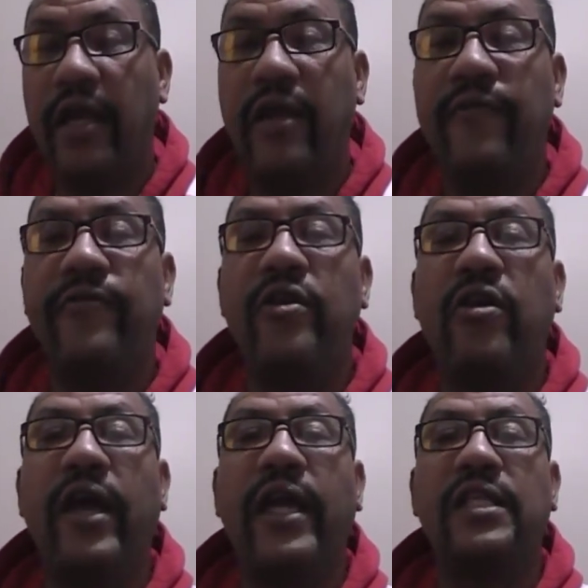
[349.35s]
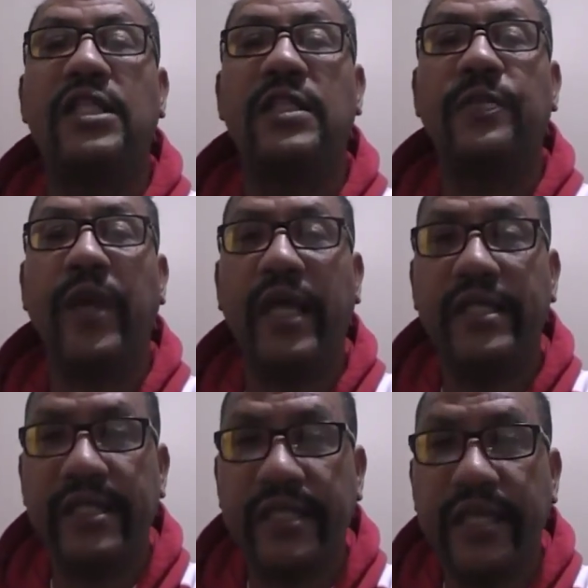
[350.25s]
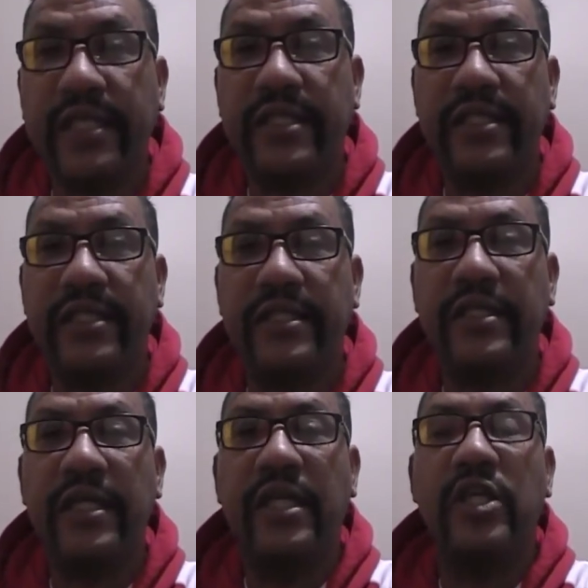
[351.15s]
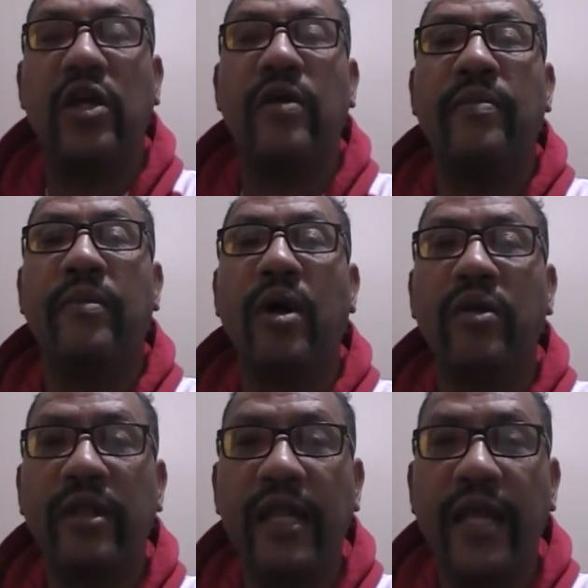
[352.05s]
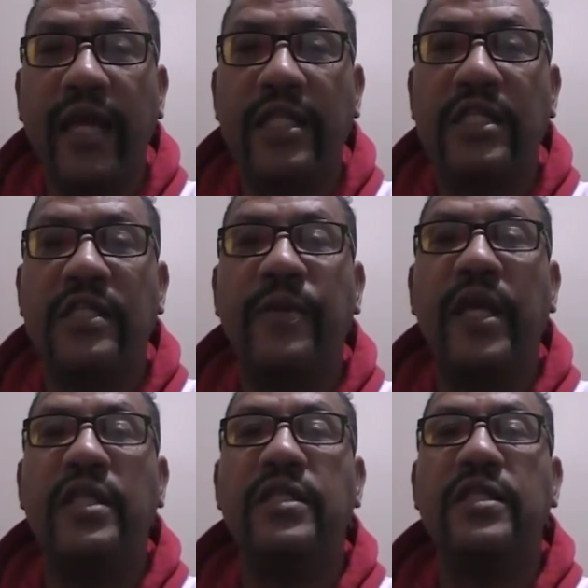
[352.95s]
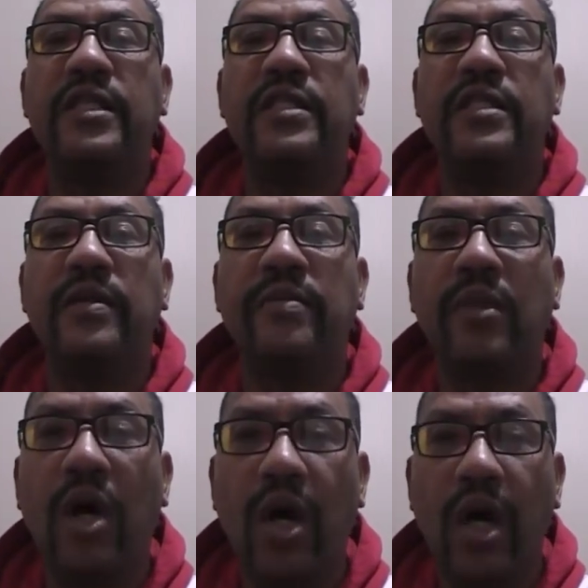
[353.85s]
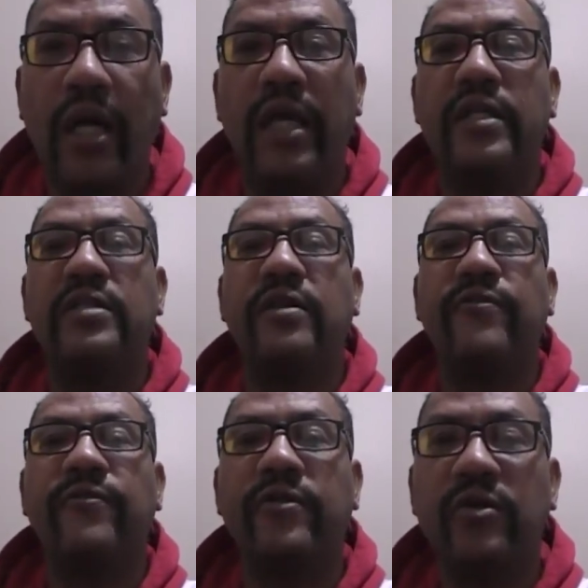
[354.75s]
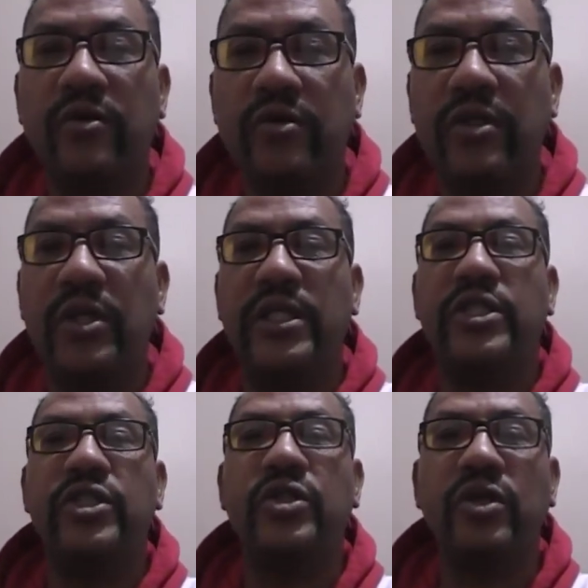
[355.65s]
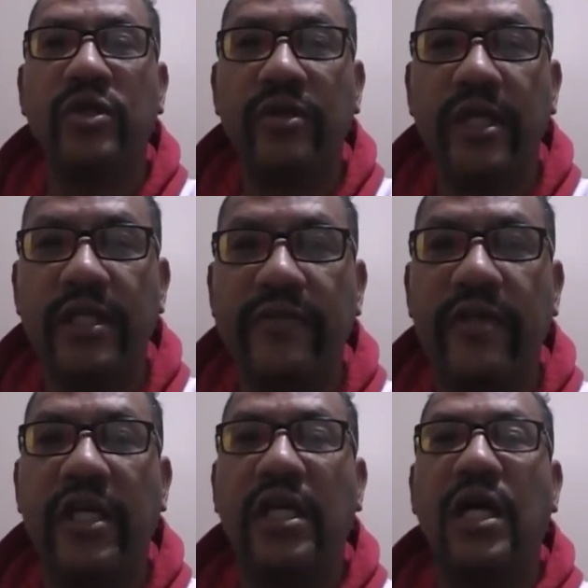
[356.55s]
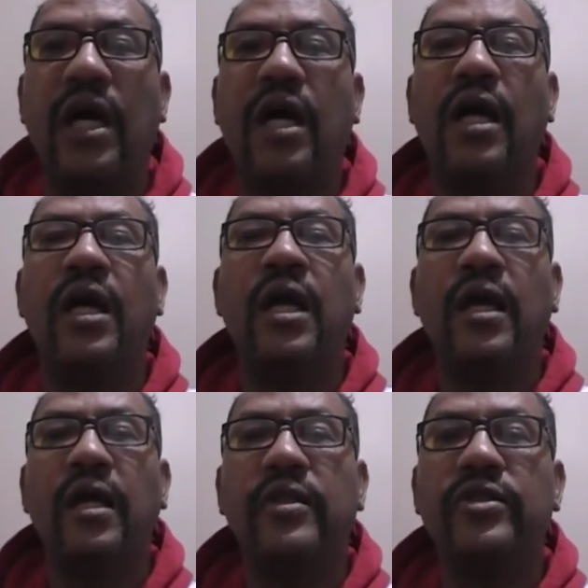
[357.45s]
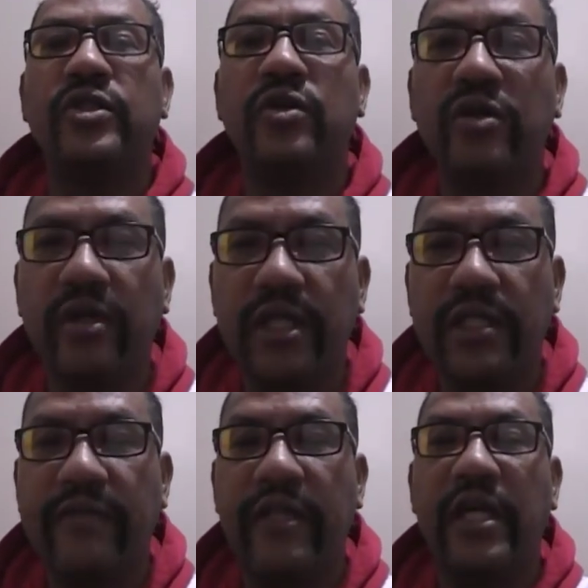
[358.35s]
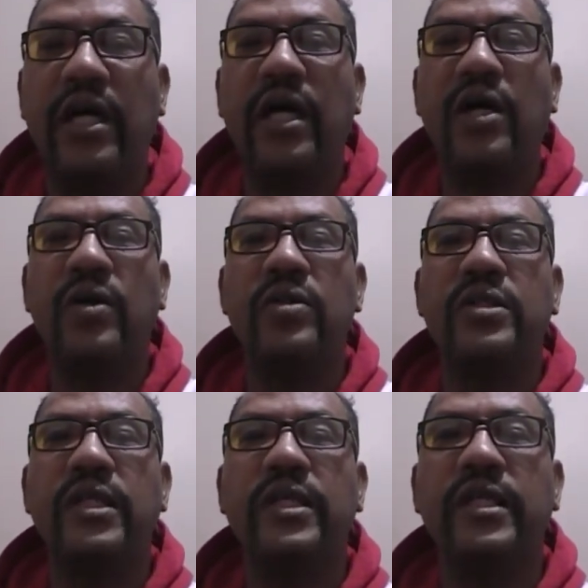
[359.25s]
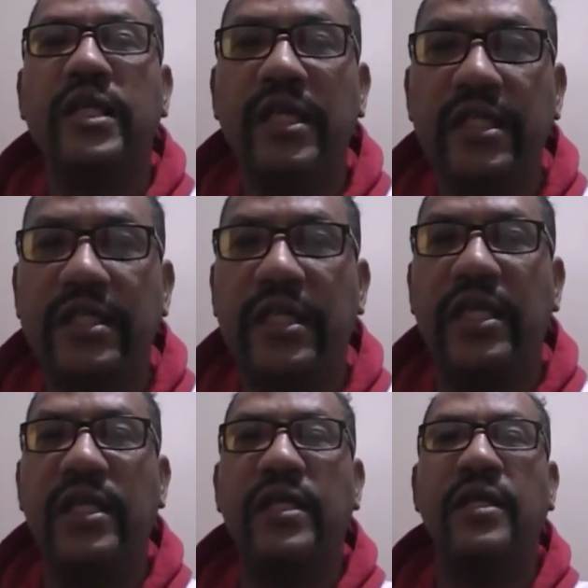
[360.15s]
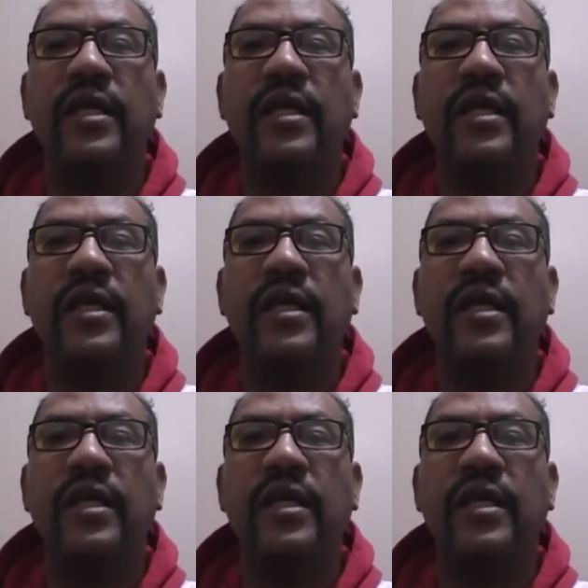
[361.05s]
If your expenses your monthly expenses, the mortgage, the food, the insurance for the car, insurance for the house, the heating,